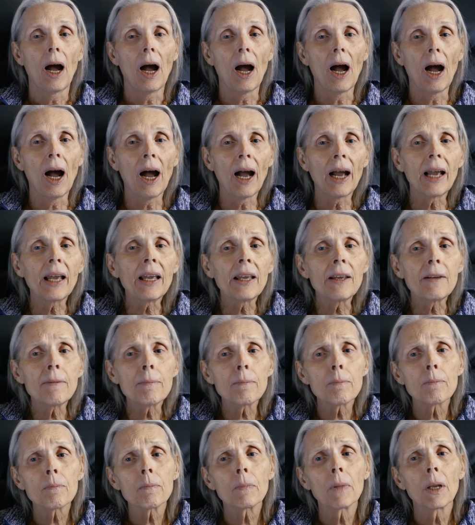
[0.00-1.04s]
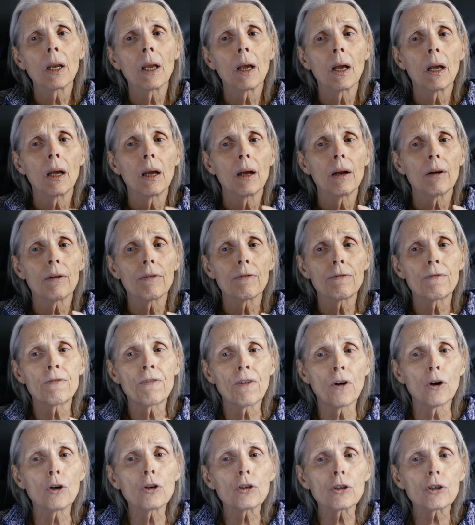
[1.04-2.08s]
I
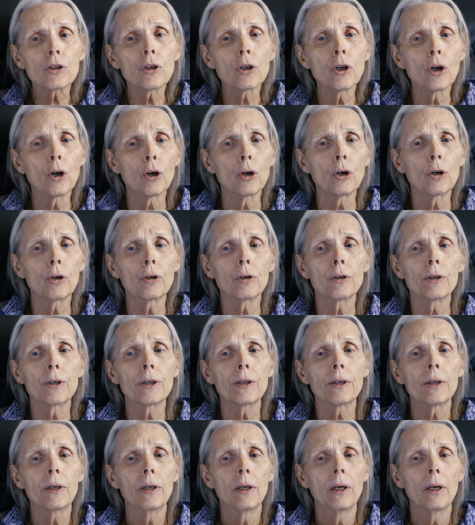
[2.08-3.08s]
first learned